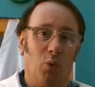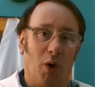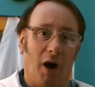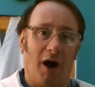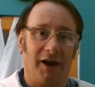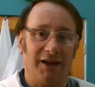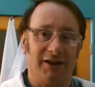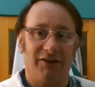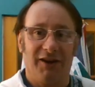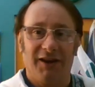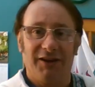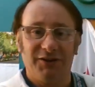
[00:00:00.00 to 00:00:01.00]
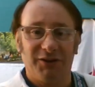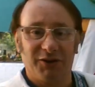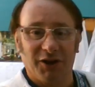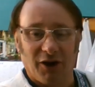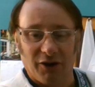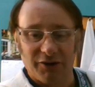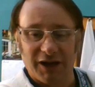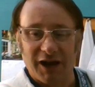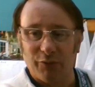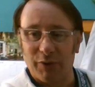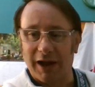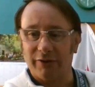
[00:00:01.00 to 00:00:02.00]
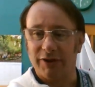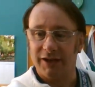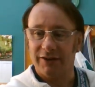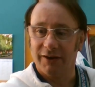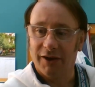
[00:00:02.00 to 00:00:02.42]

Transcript: wide, you can't get round it.